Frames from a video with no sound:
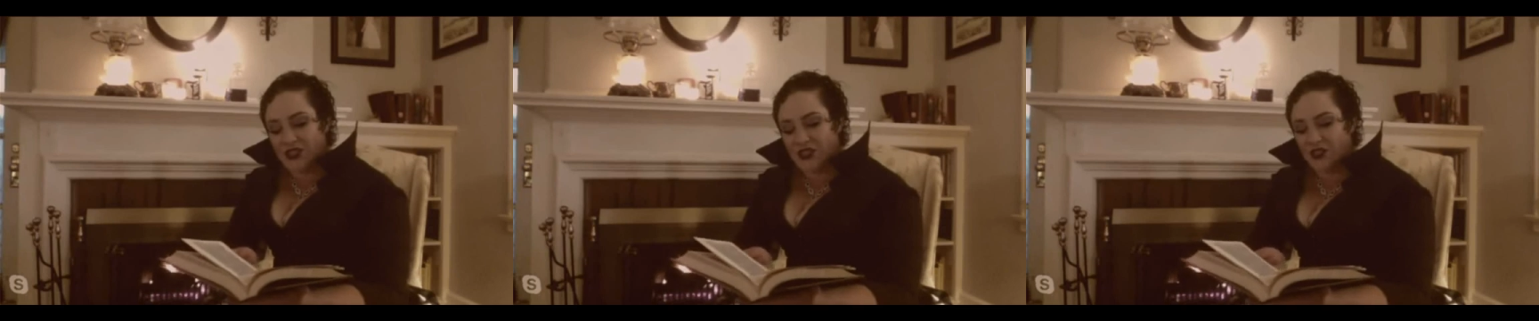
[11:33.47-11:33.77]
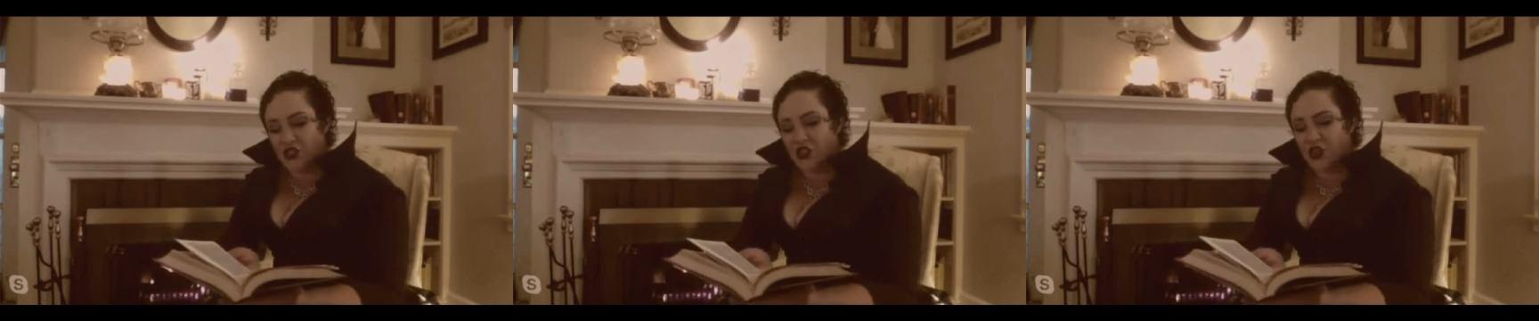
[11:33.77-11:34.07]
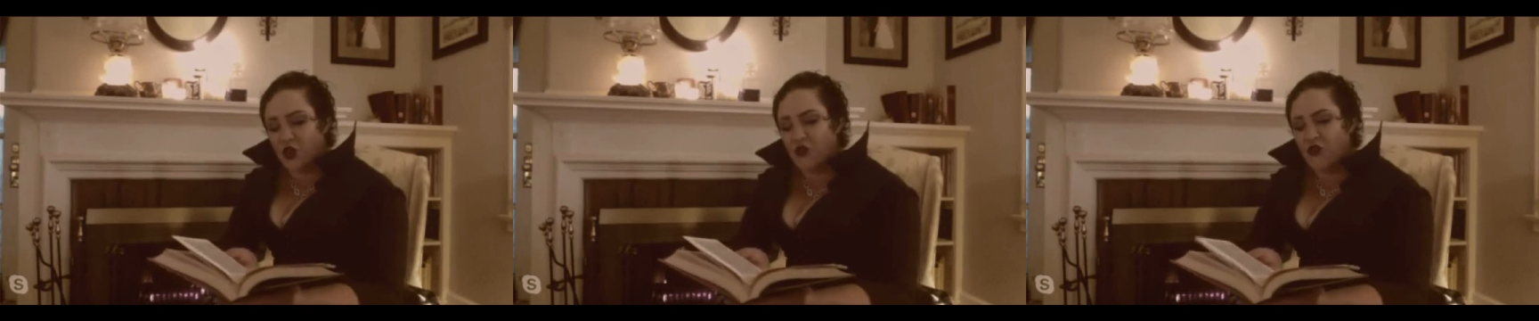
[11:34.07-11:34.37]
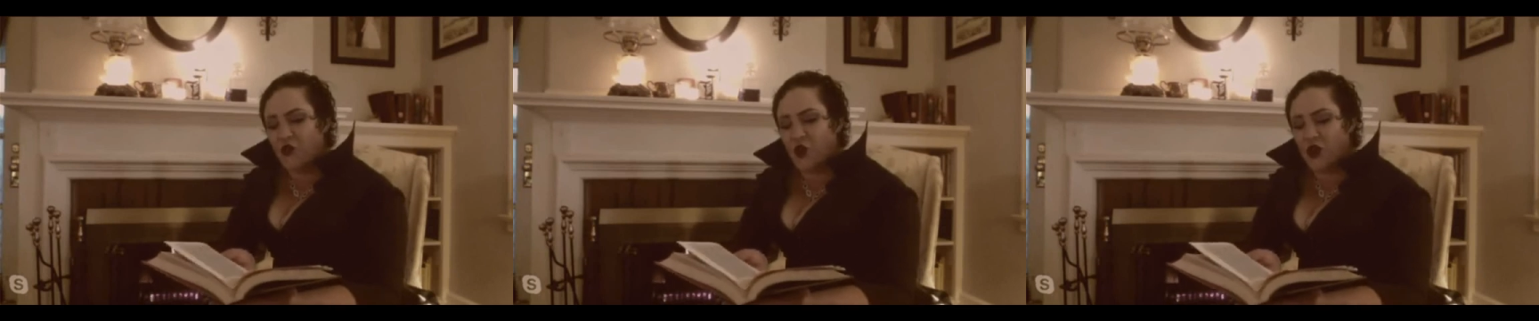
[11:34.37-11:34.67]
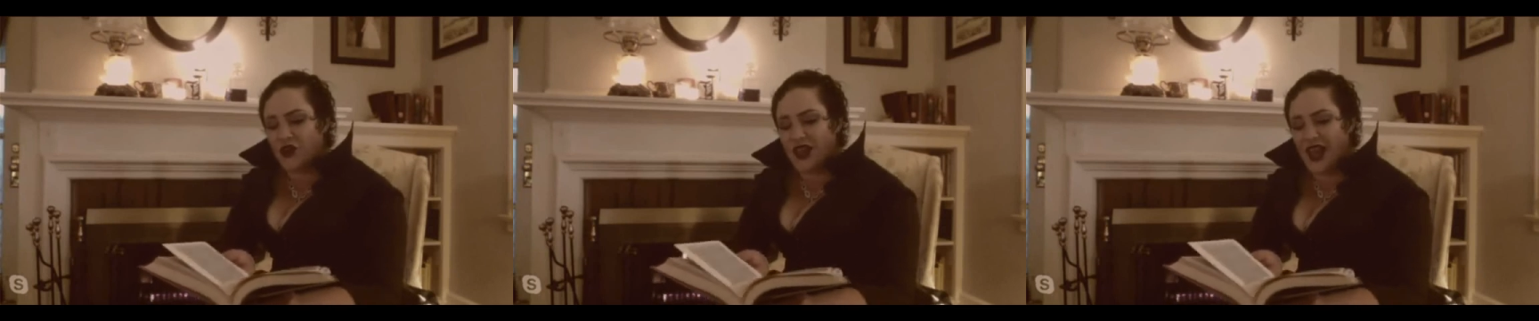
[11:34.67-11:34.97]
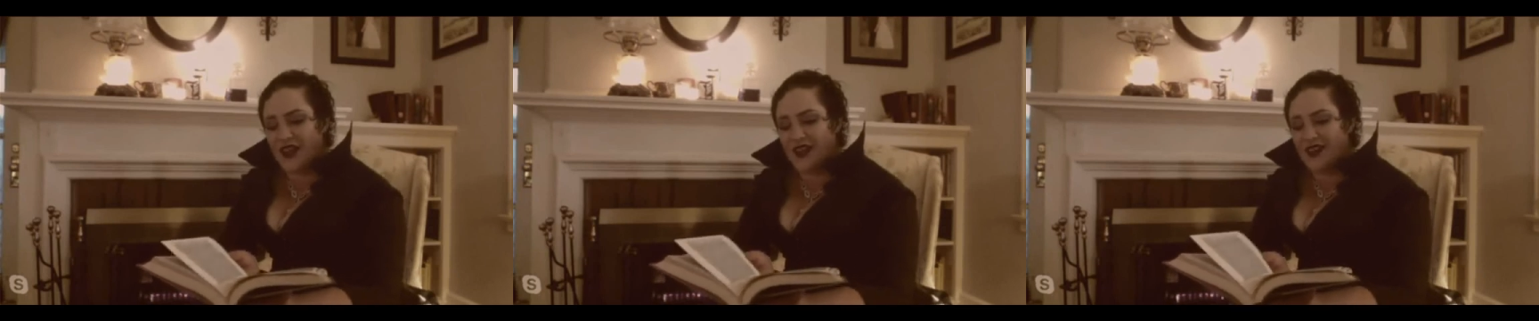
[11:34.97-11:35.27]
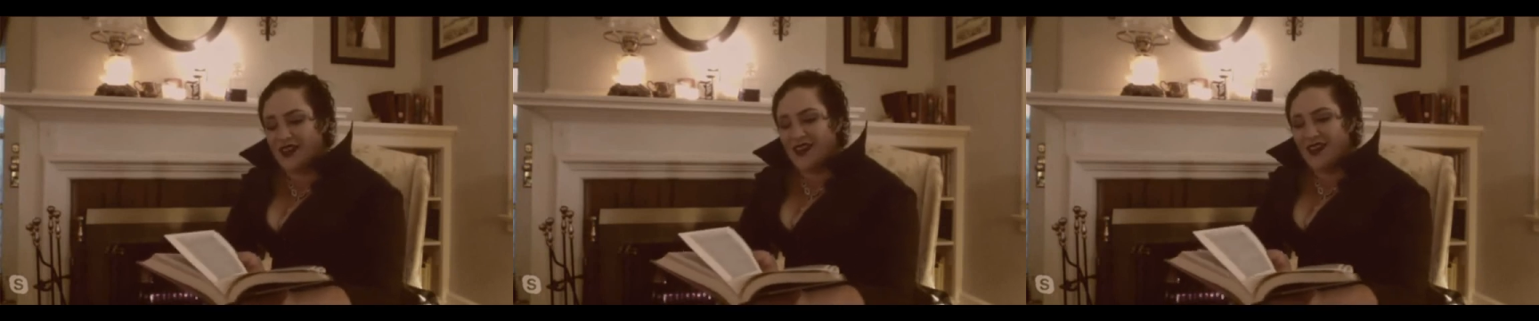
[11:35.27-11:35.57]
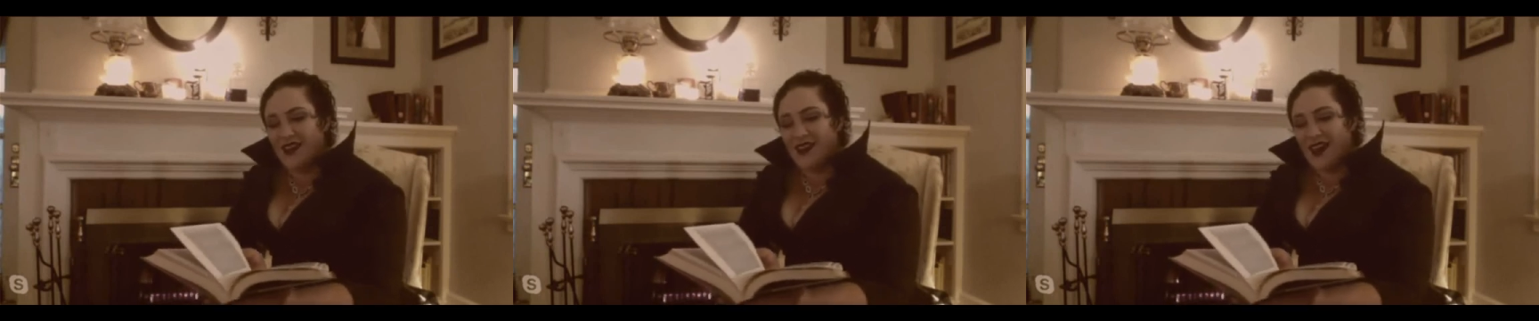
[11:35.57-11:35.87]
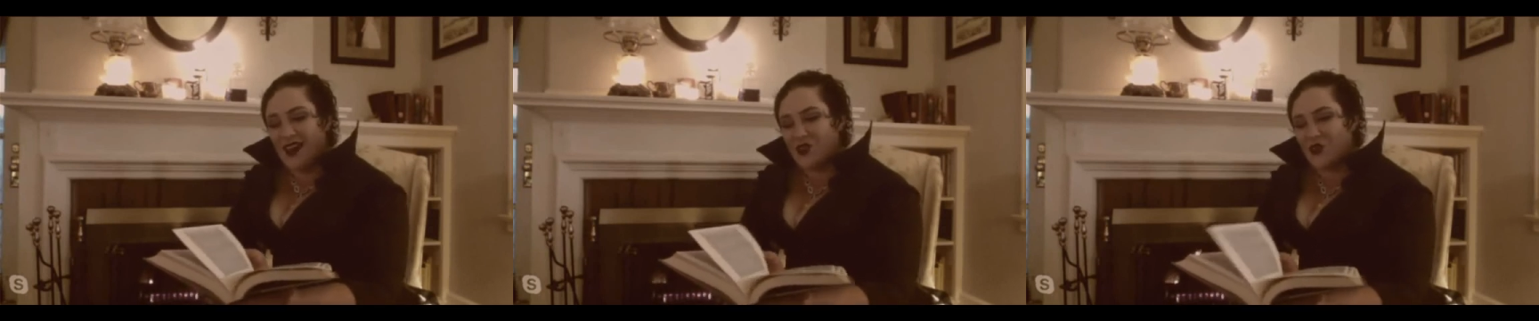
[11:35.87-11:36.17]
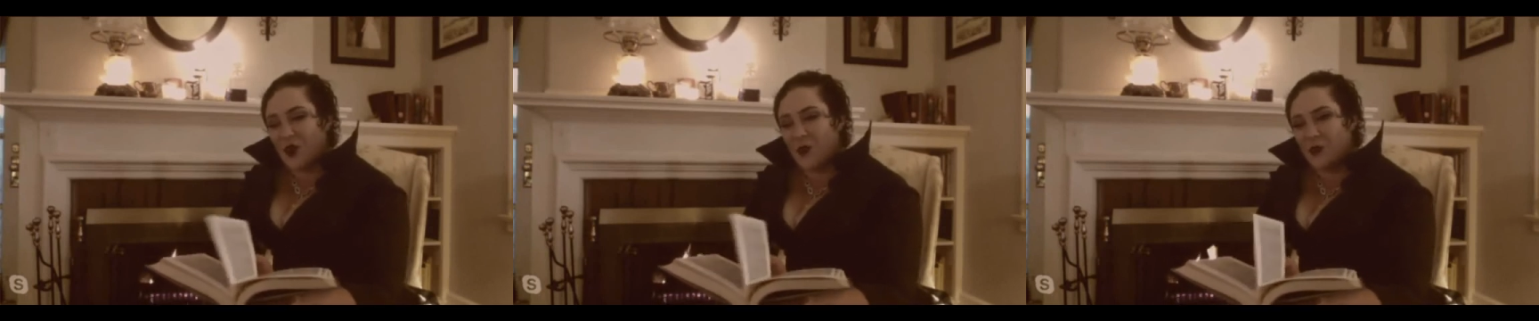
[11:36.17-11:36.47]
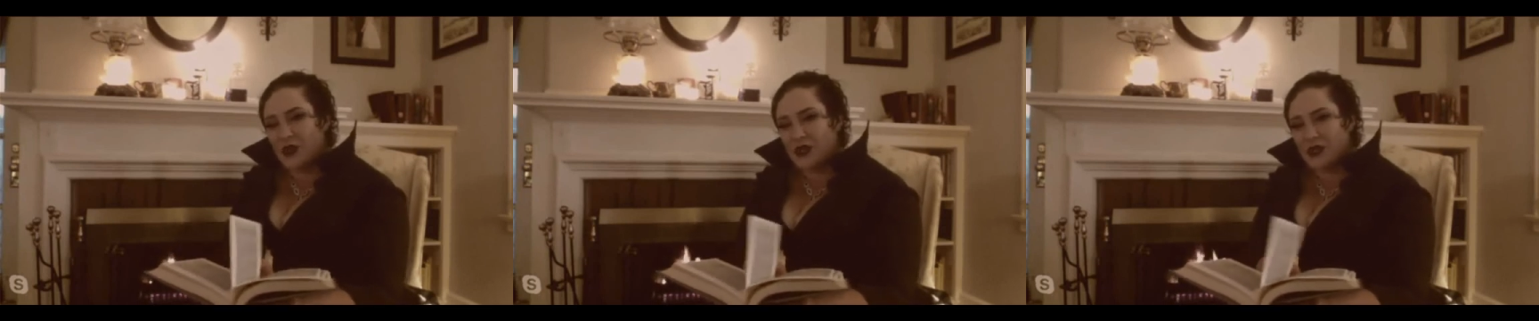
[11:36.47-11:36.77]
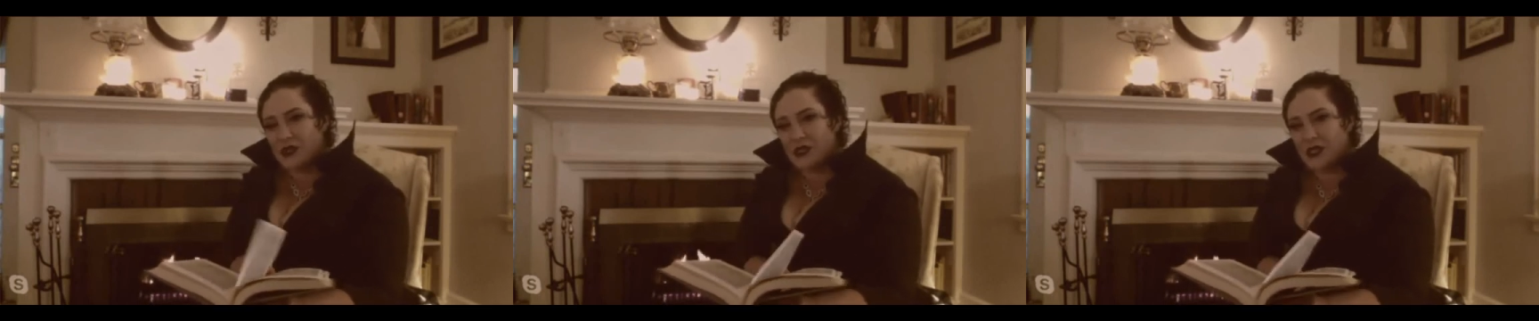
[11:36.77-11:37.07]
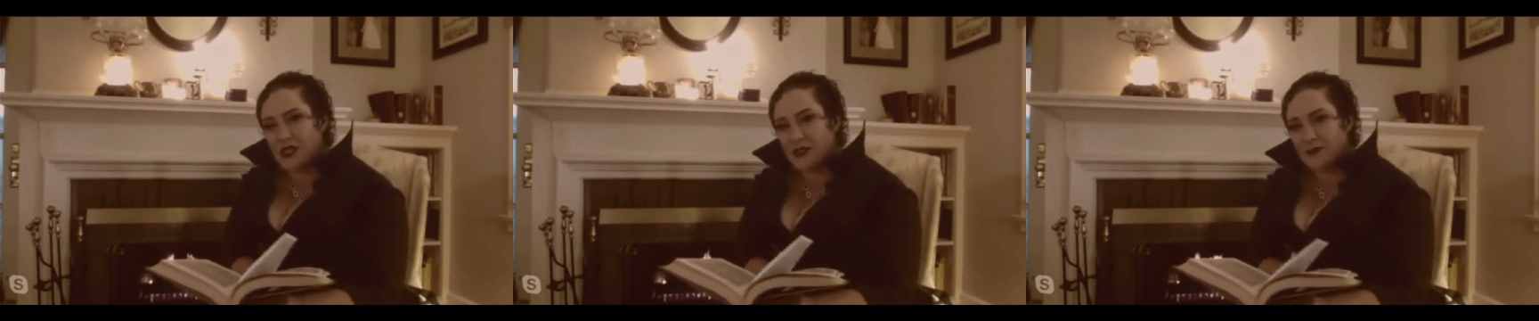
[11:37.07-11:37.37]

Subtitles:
till it shone forth again as from a mist.